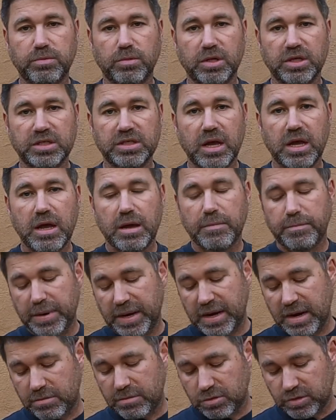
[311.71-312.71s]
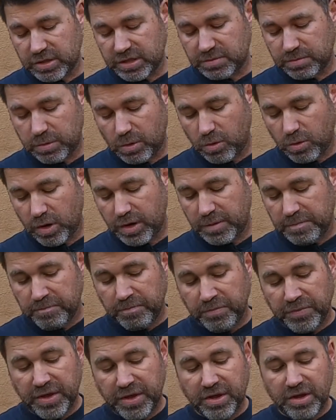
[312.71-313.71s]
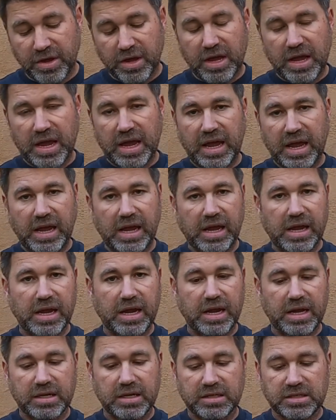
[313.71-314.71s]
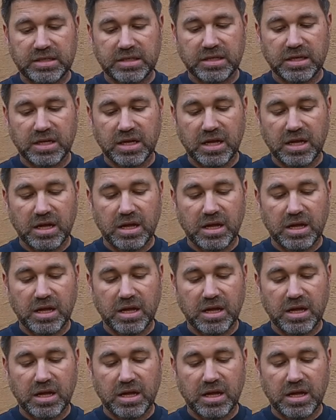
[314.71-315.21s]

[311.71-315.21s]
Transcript: was being able to explore it and